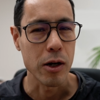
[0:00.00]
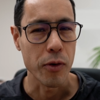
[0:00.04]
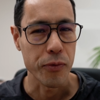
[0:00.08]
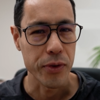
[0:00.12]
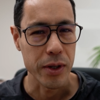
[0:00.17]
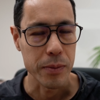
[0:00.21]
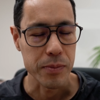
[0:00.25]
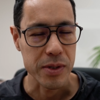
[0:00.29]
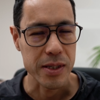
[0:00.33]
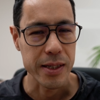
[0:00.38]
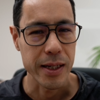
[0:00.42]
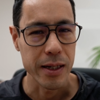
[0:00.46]
of
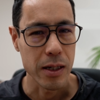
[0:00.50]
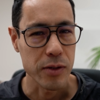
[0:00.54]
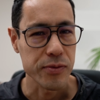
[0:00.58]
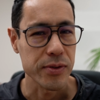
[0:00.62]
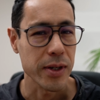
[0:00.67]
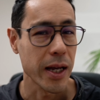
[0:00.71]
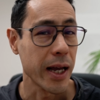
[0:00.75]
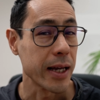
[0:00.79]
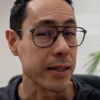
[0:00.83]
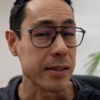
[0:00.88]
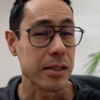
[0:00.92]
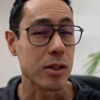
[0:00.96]
themselves
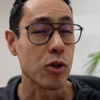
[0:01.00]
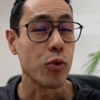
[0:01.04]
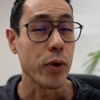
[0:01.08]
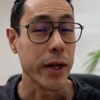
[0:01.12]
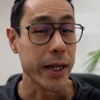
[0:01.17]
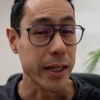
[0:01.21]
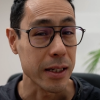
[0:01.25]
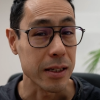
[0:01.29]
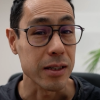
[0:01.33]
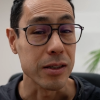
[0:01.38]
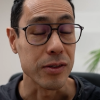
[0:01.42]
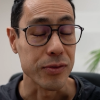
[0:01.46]
as
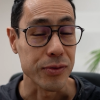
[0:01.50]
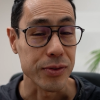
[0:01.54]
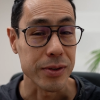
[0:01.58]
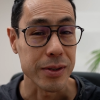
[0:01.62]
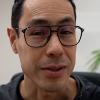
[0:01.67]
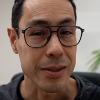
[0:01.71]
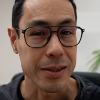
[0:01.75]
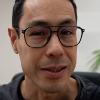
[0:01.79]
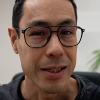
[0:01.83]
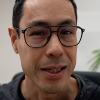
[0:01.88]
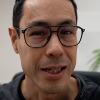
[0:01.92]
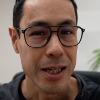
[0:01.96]

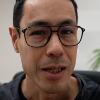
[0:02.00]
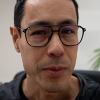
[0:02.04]
creatives